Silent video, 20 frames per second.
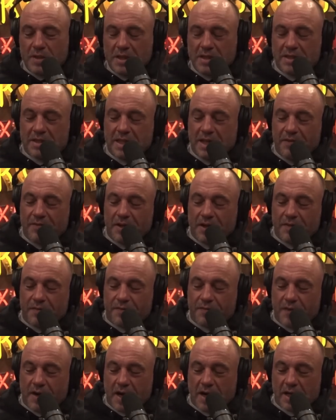See if you can
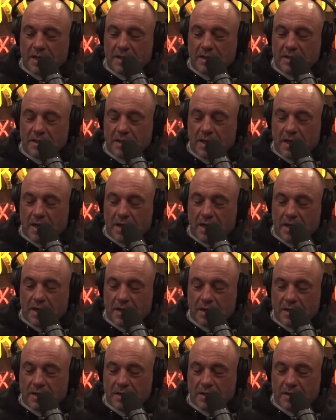find.
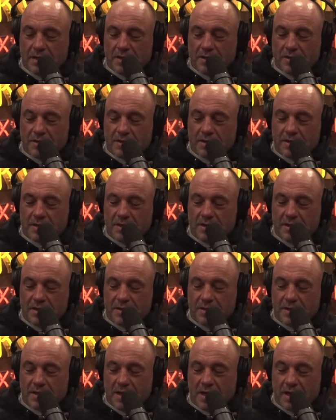Uh, there's
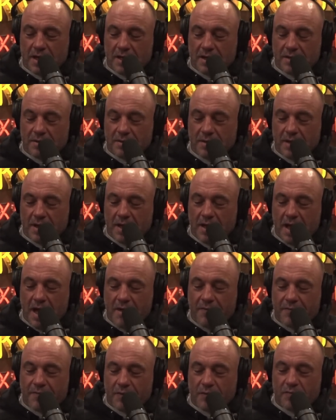these. Uh,
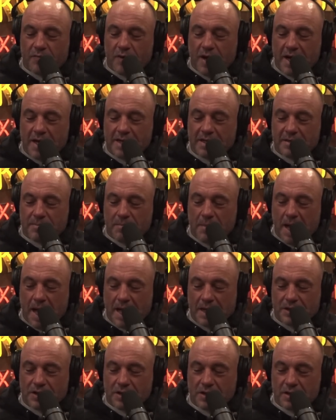Efren Reyes
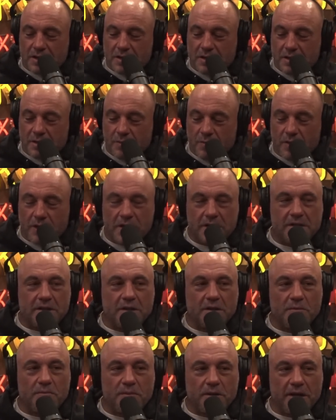matches where he
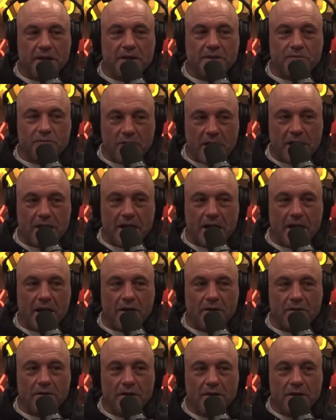still plays right
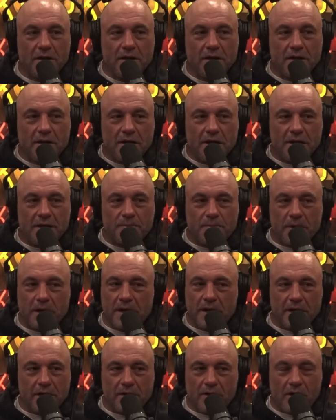now. He's
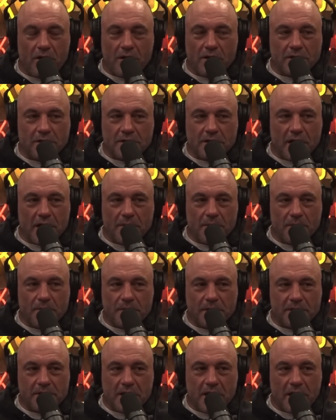playing all the time. He
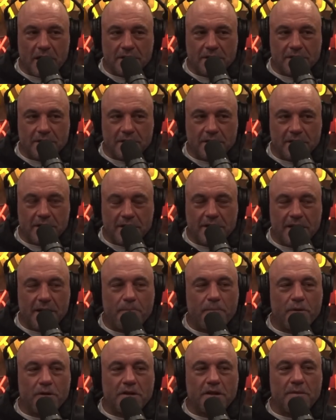plays constantly, and they
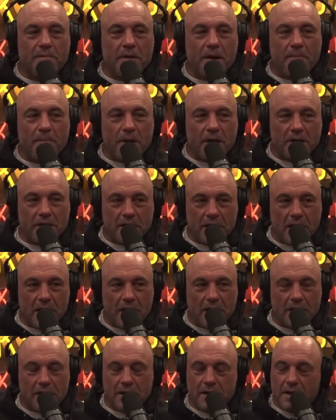put them up
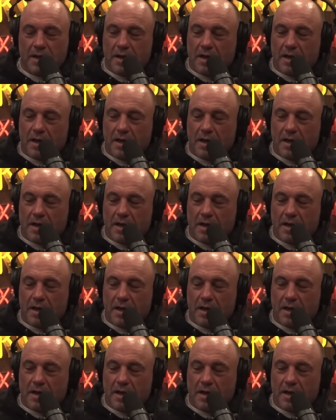online.